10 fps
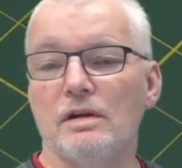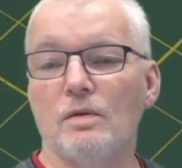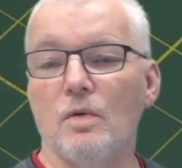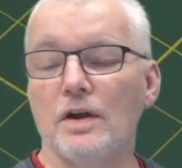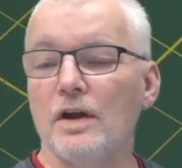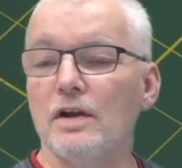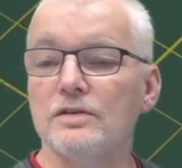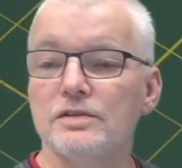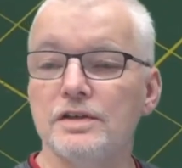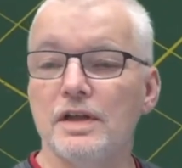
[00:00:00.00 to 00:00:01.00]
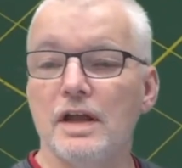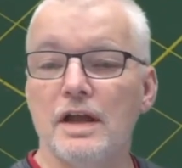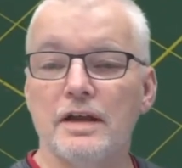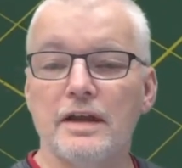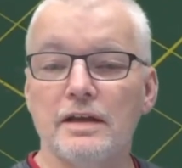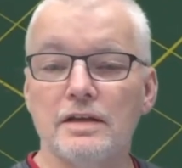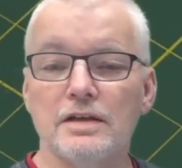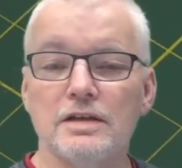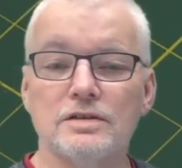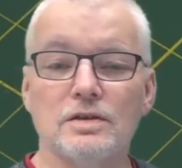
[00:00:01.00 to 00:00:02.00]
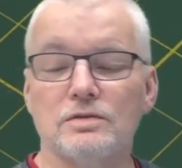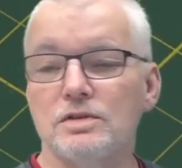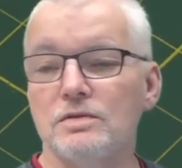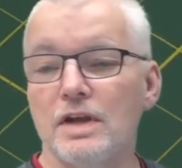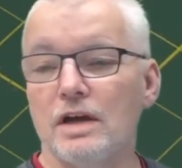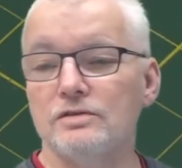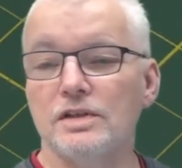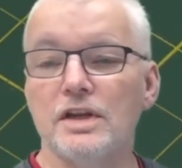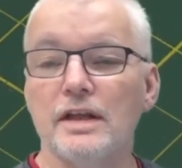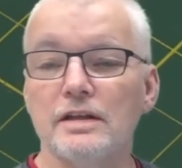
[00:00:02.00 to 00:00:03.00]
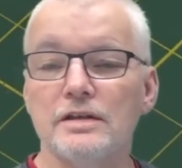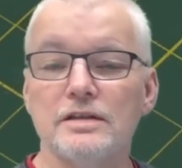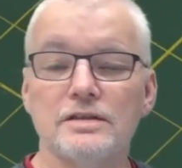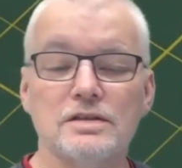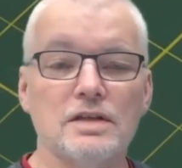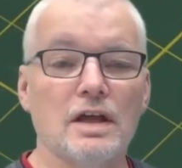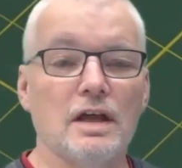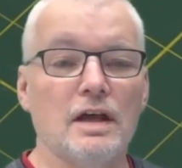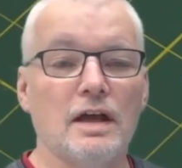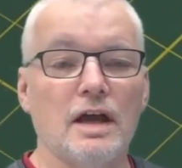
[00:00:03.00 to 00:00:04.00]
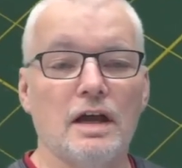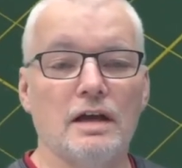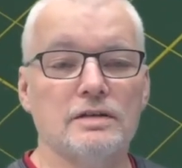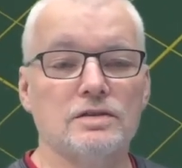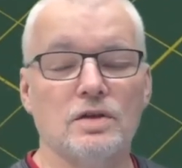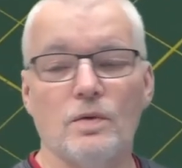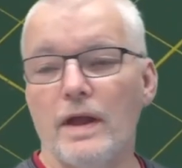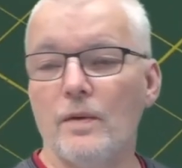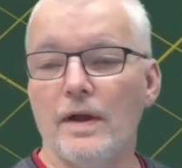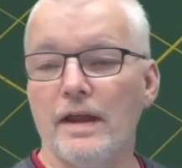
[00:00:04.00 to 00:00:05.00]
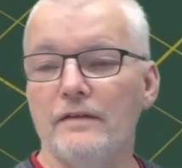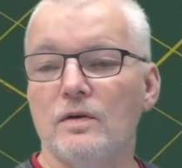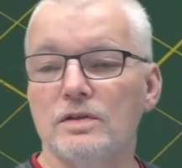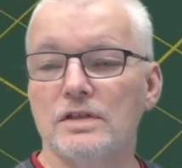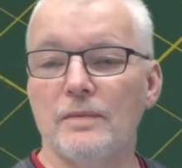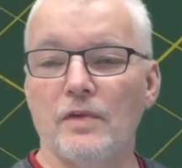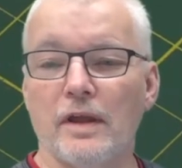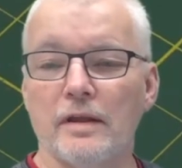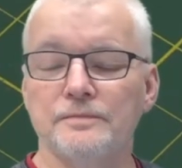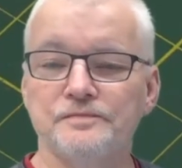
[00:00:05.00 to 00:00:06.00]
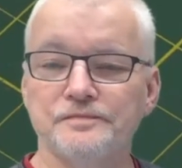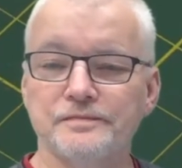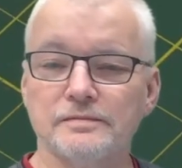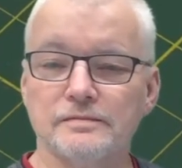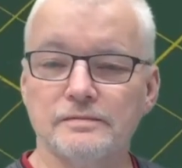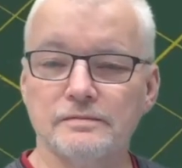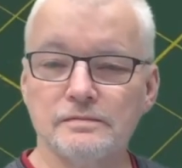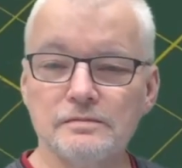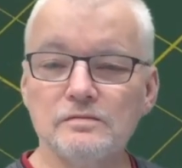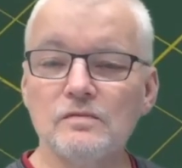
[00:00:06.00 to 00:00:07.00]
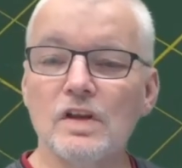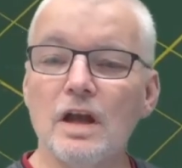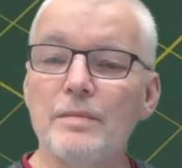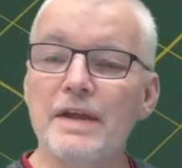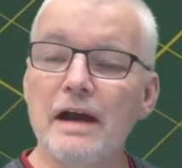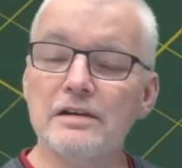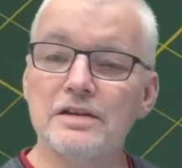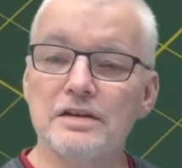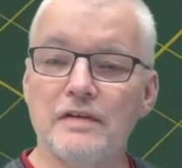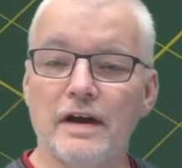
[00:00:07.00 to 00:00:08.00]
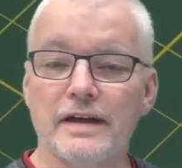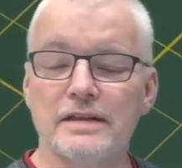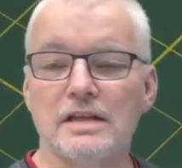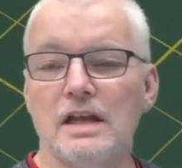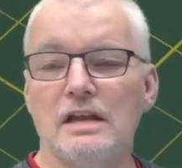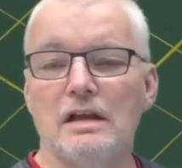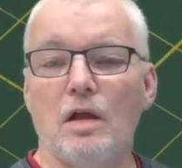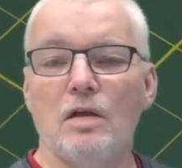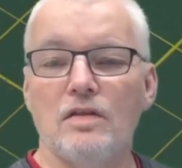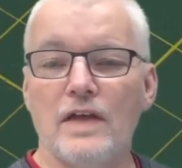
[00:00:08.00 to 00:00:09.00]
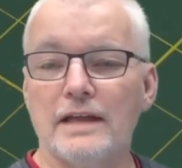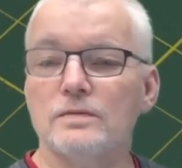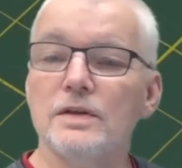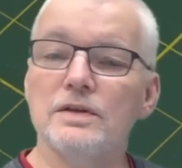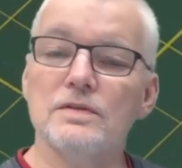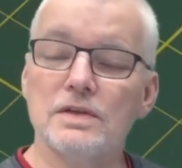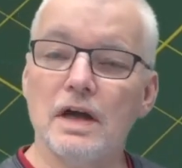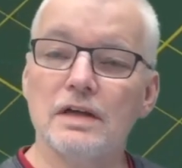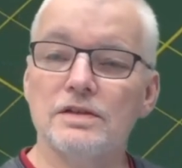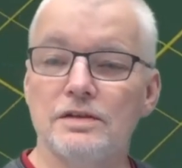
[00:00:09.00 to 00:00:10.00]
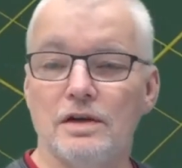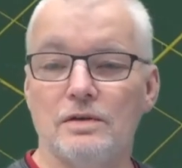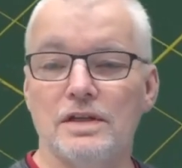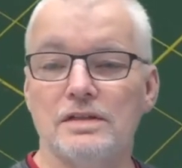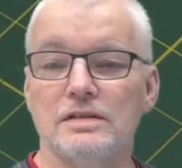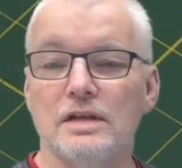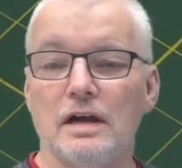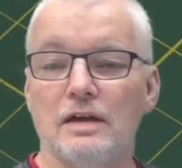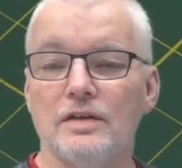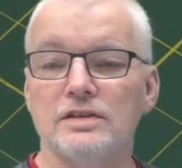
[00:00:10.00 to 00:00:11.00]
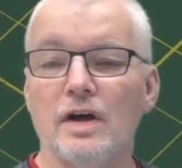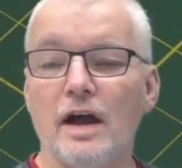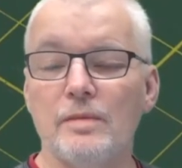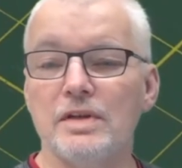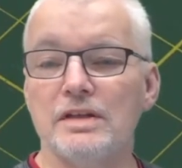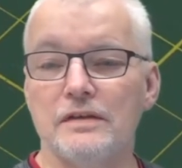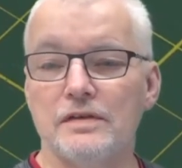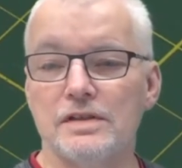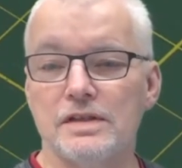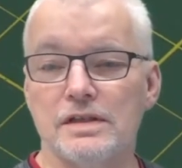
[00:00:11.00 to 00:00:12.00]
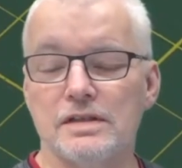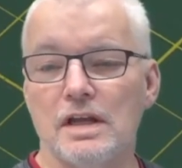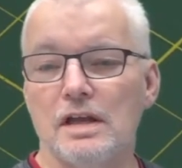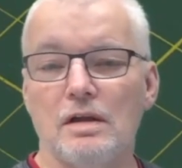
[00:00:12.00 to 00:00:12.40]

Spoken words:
100 kilohertz or 200 kilohertz square wave or something coming out of the device, that's when you start to notice the timing differences